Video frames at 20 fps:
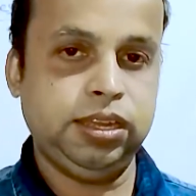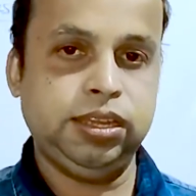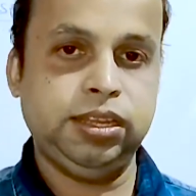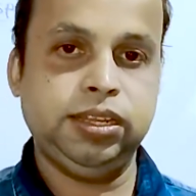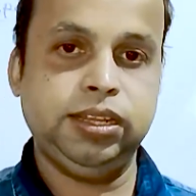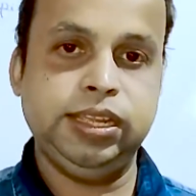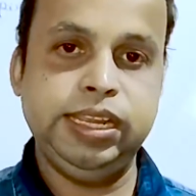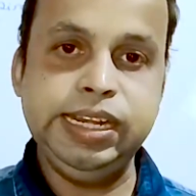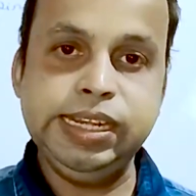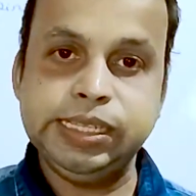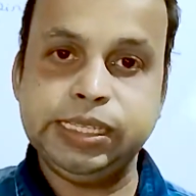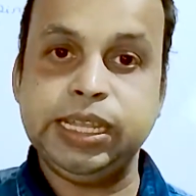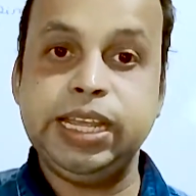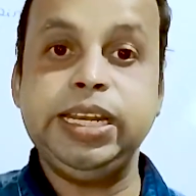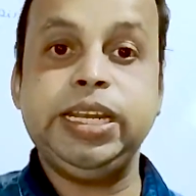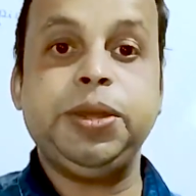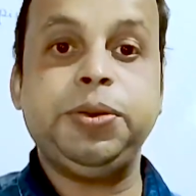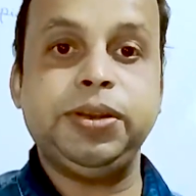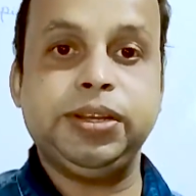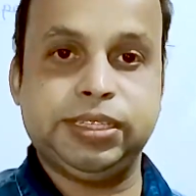inside
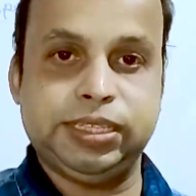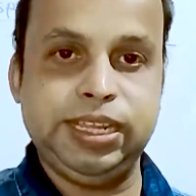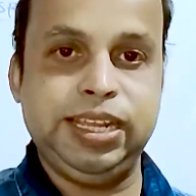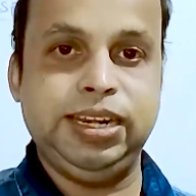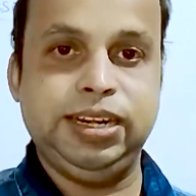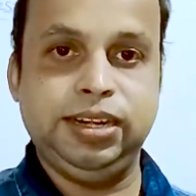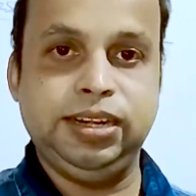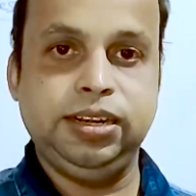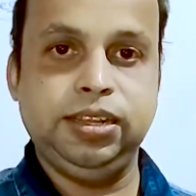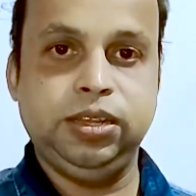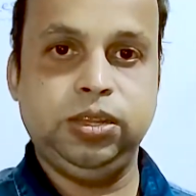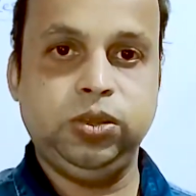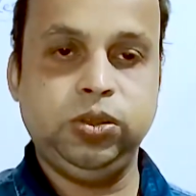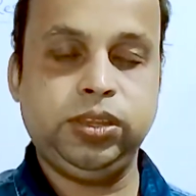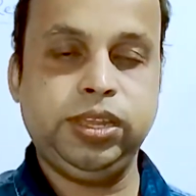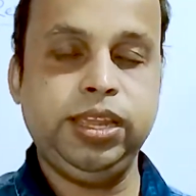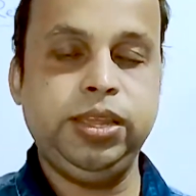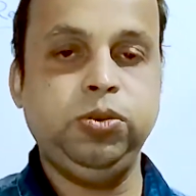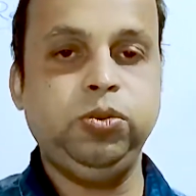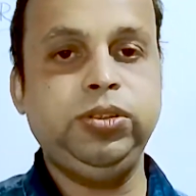our cell,
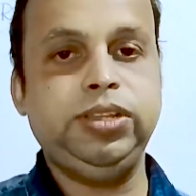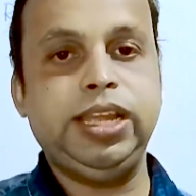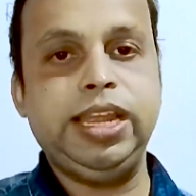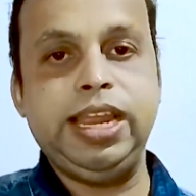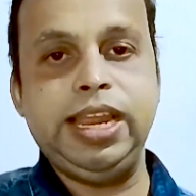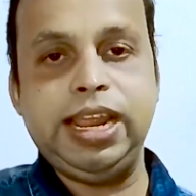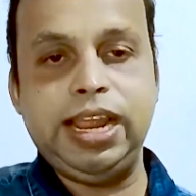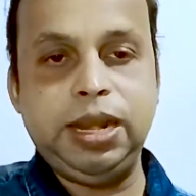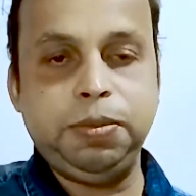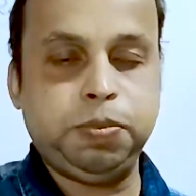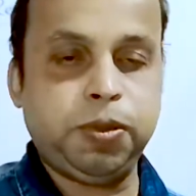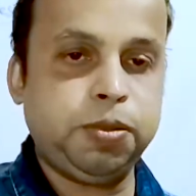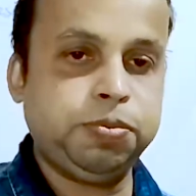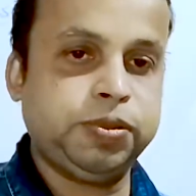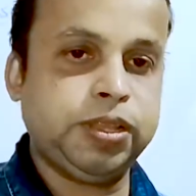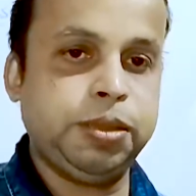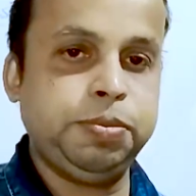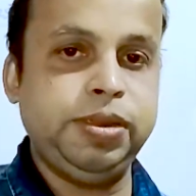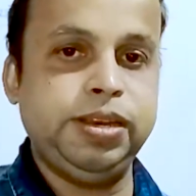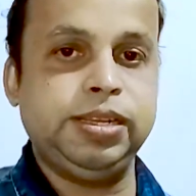okay, with the help of
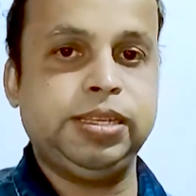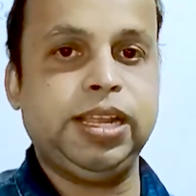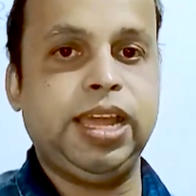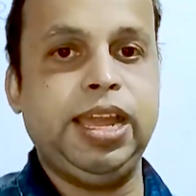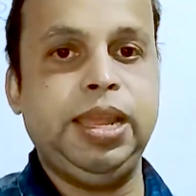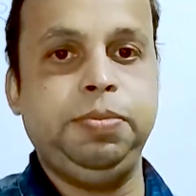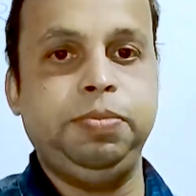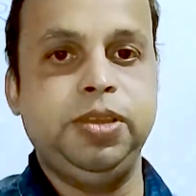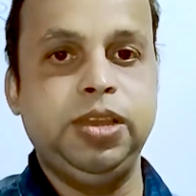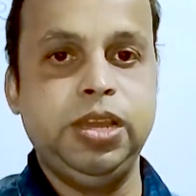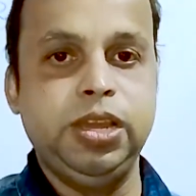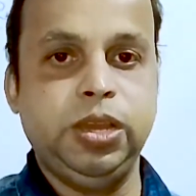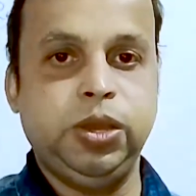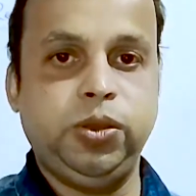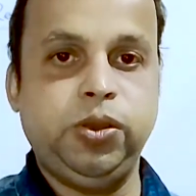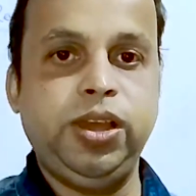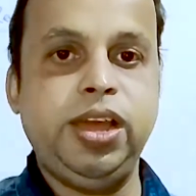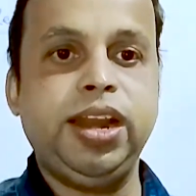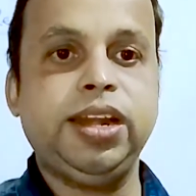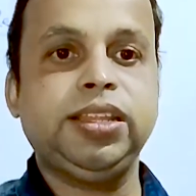some enzyme,
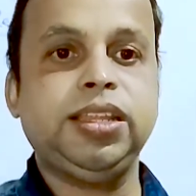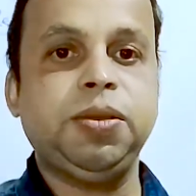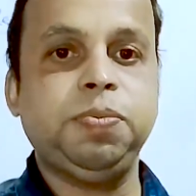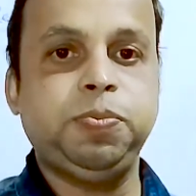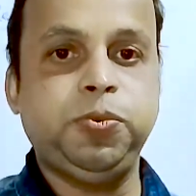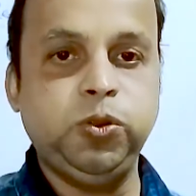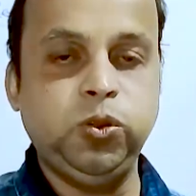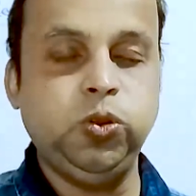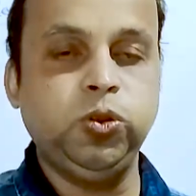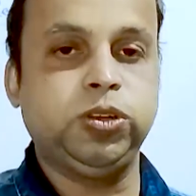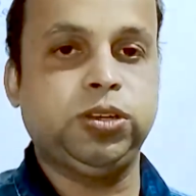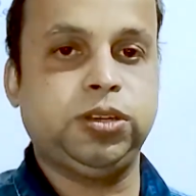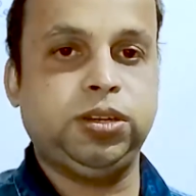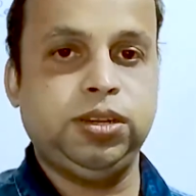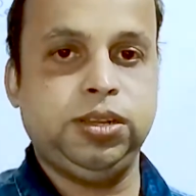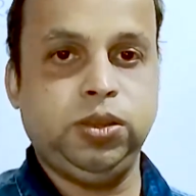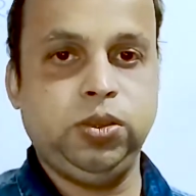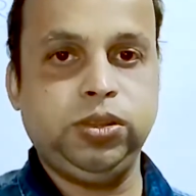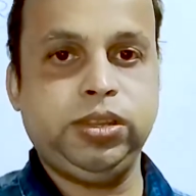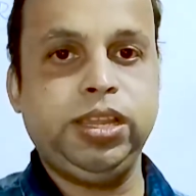where the food,
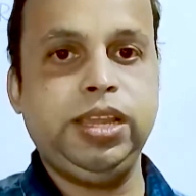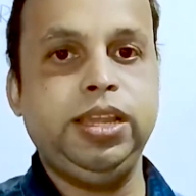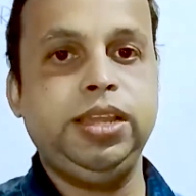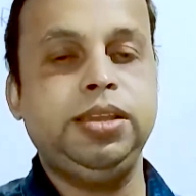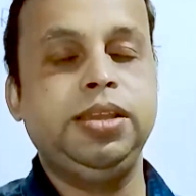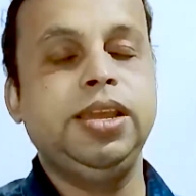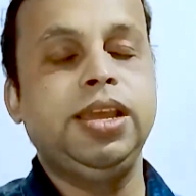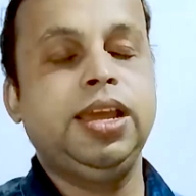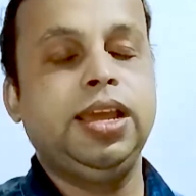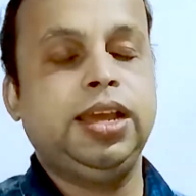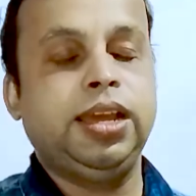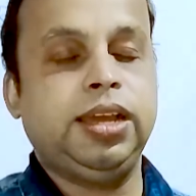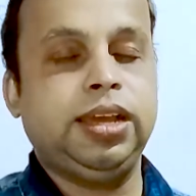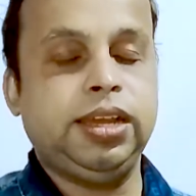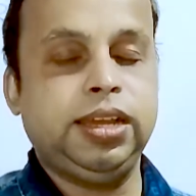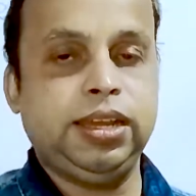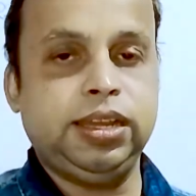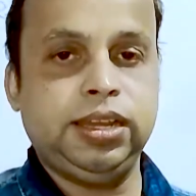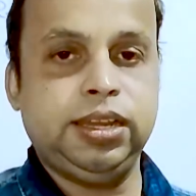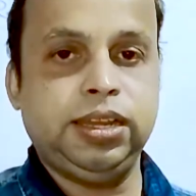okay,
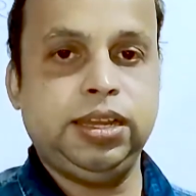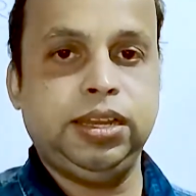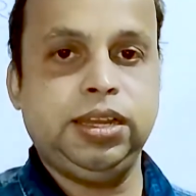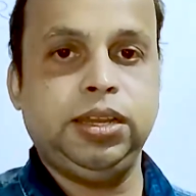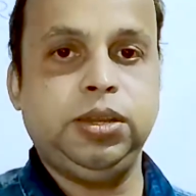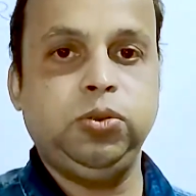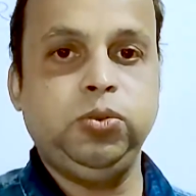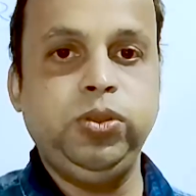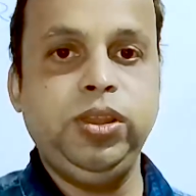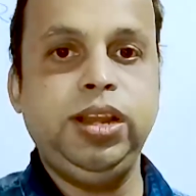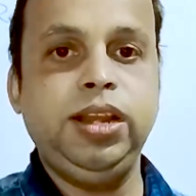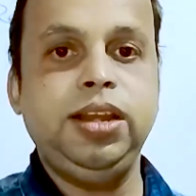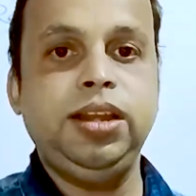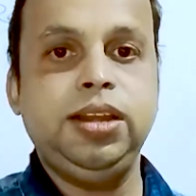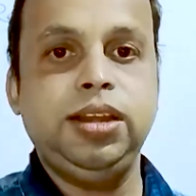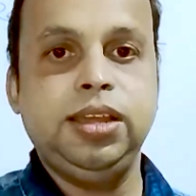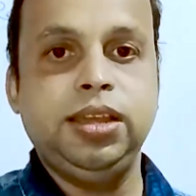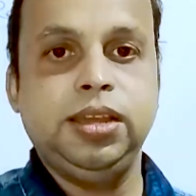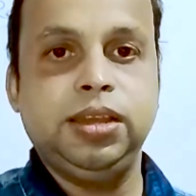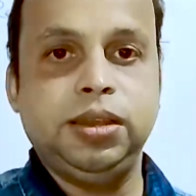will
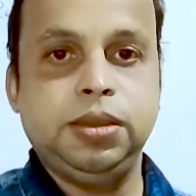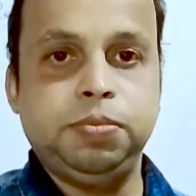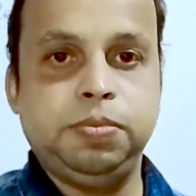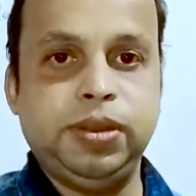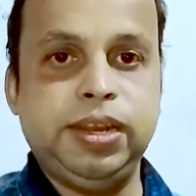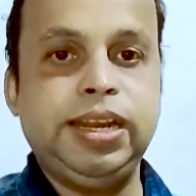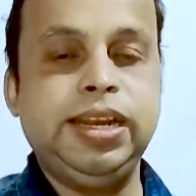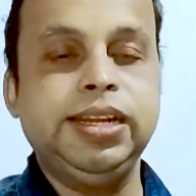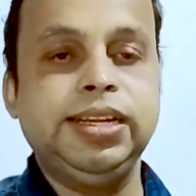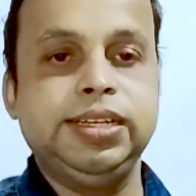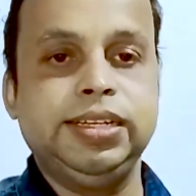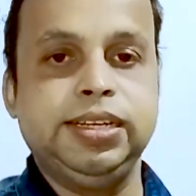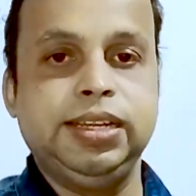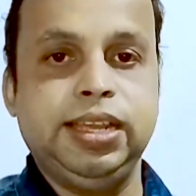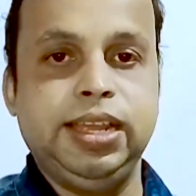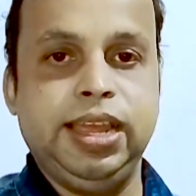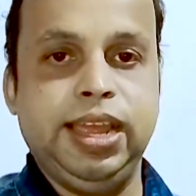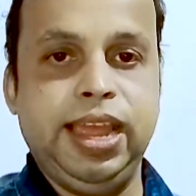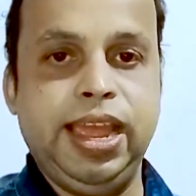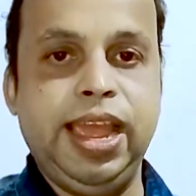burn
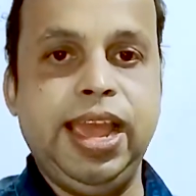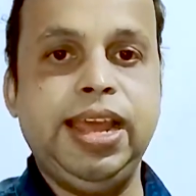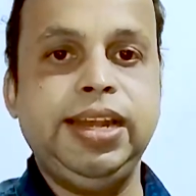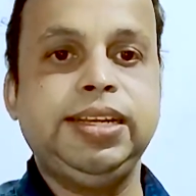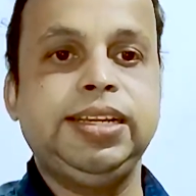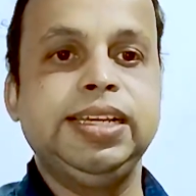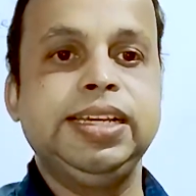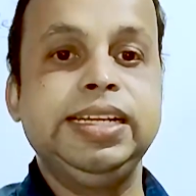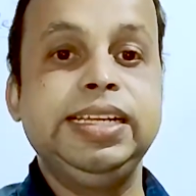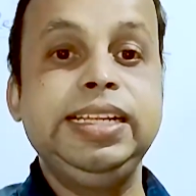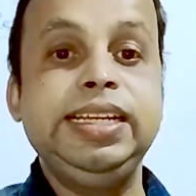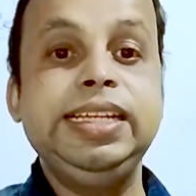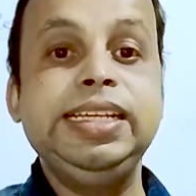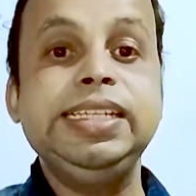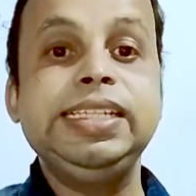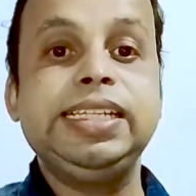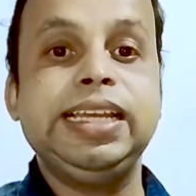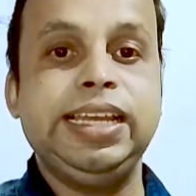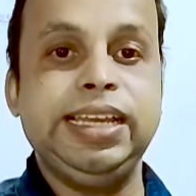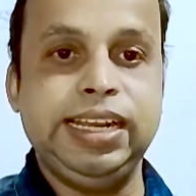and
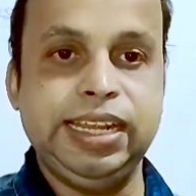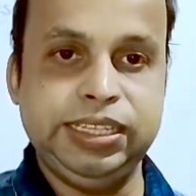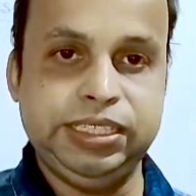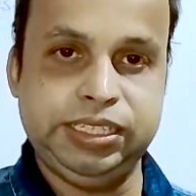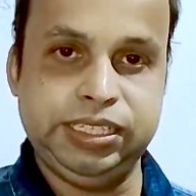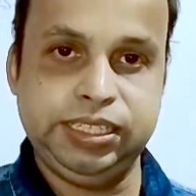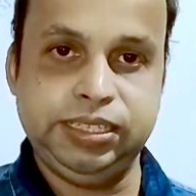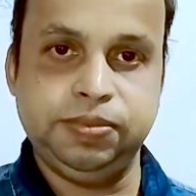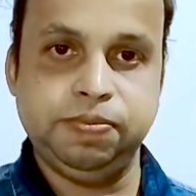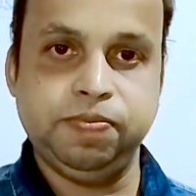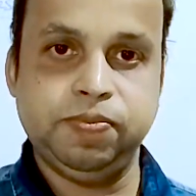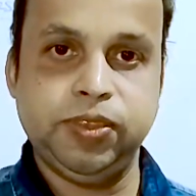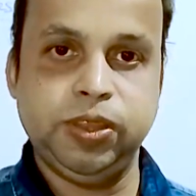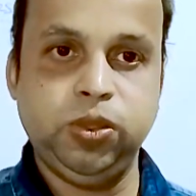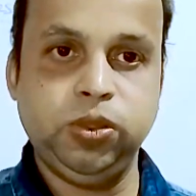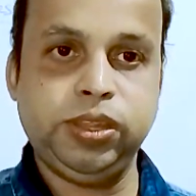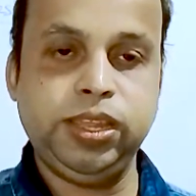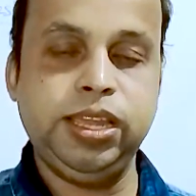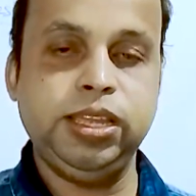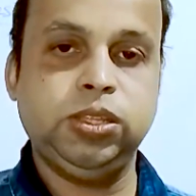release the energy,
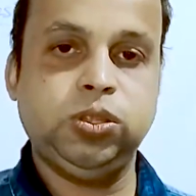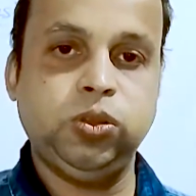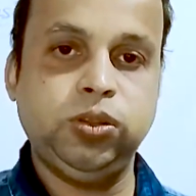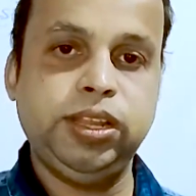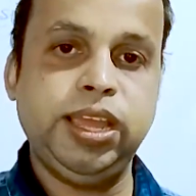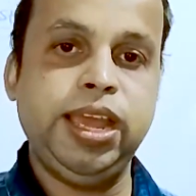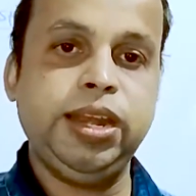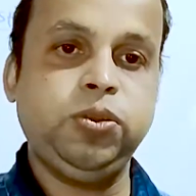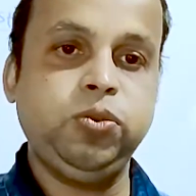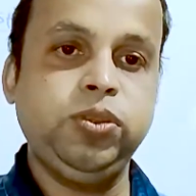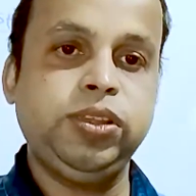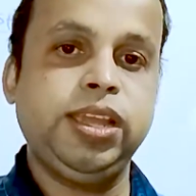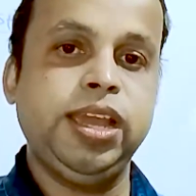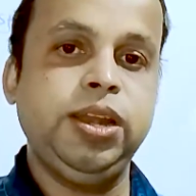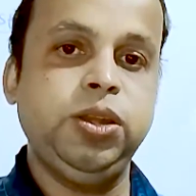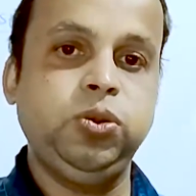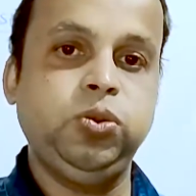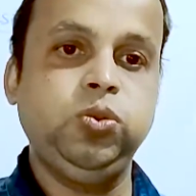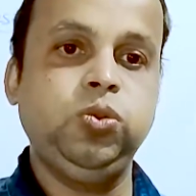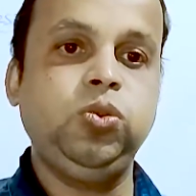okay, so that we
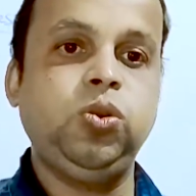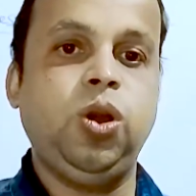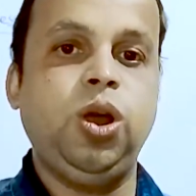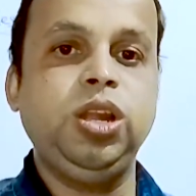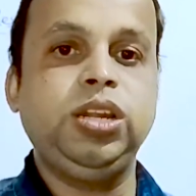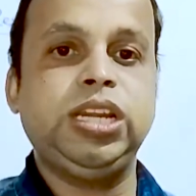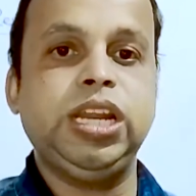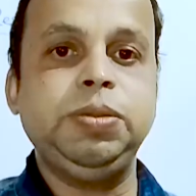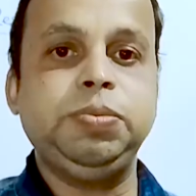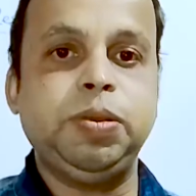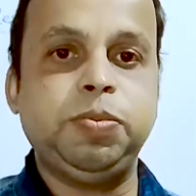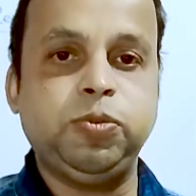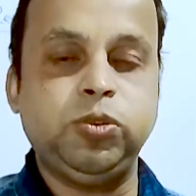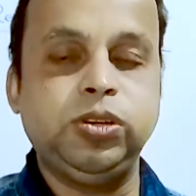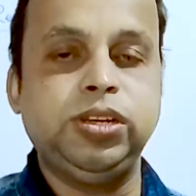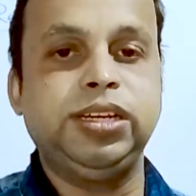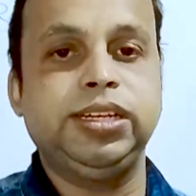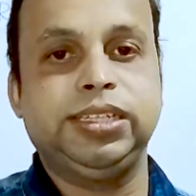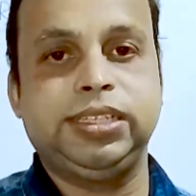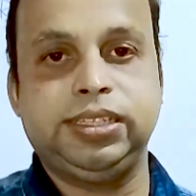can do all type of
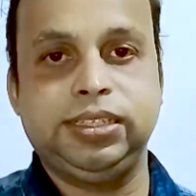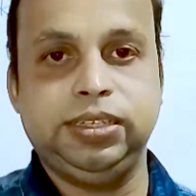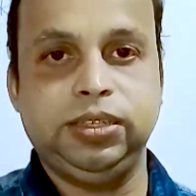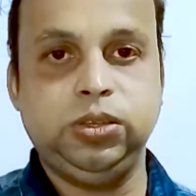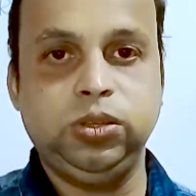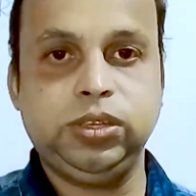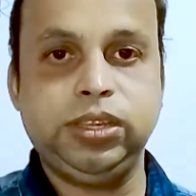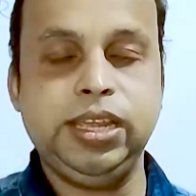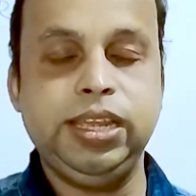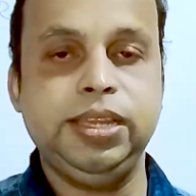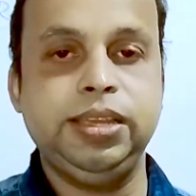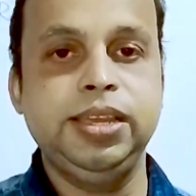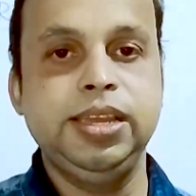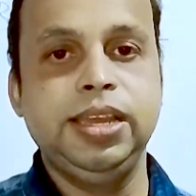work, okay.